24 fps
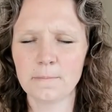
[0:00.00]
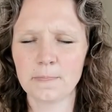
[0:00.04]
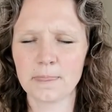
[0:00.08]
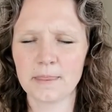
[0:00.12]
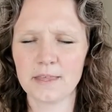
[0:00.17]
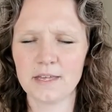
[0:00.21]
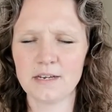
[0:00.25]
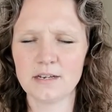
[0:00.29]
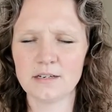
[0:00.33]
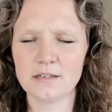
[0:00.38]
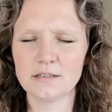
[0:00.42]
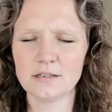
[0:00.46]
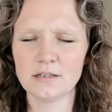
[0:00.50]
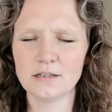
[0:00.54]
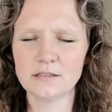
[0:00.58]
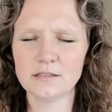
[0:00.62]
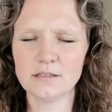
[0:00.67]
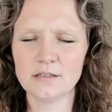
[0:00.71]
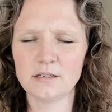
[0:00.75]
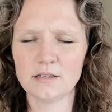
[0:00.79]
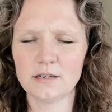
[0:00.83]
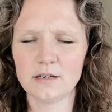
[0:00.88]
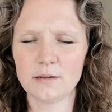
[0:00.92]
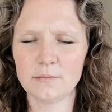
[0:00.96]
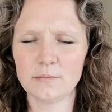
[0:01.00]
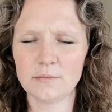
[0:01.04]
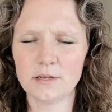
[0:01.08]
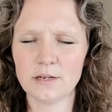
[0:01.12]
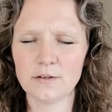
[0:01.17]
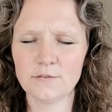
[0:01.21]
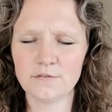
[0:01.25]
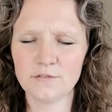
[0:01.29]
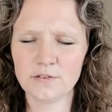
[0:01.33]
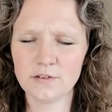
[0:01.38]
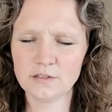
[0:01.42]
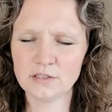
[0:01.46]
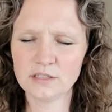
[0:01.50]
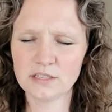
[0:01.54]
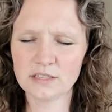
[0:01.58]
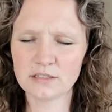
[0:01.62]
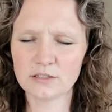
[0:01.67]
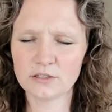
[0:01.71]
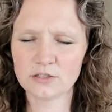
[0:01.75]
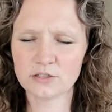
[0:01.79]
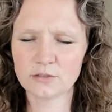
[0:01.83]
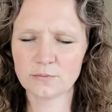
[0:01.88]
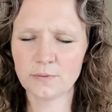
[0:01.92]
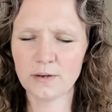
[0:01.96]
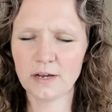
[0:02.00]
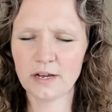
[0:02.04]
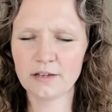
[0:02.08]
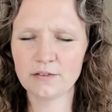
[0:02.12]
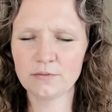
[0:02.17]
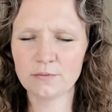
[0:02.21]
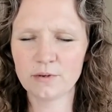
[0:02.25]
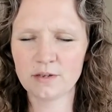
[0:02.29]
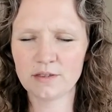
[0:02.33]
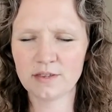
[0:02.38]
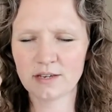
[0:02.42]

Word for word: And it doesn't, I mean, it feels like there's a pathway